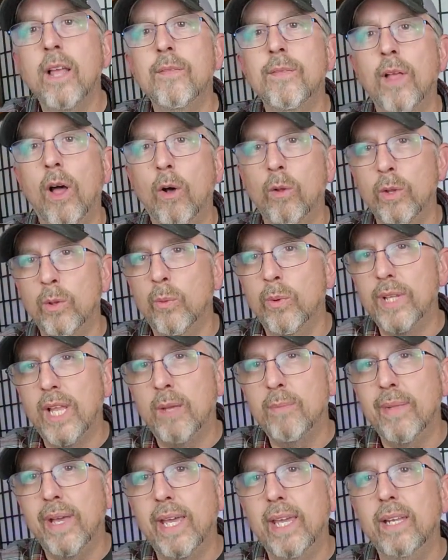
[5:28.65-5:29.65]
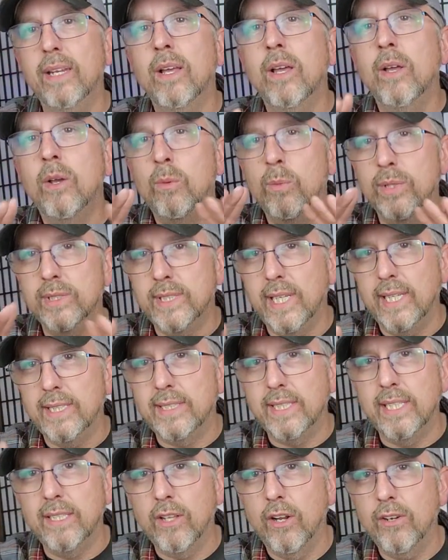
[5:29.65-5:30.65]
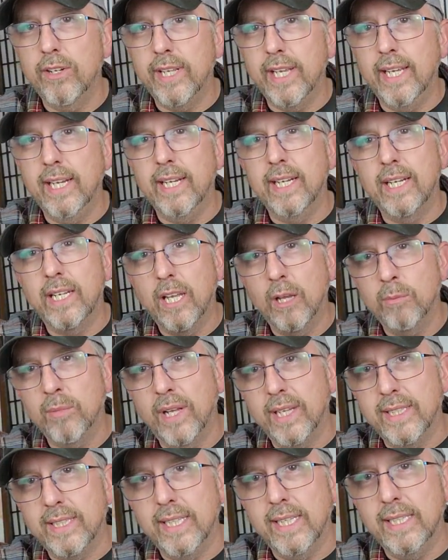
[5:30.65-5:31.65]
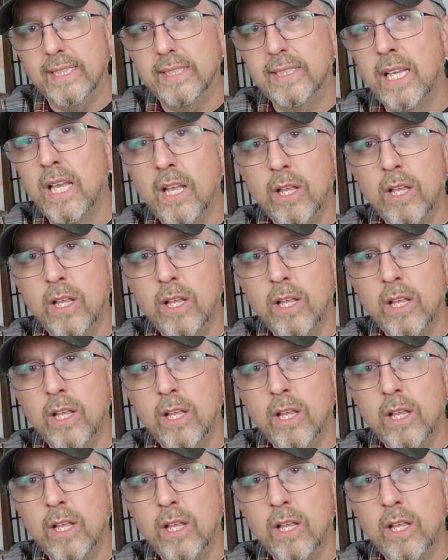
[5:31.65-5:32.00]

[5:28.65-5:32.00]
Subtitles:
The only one they made was the SC13, and it come like this.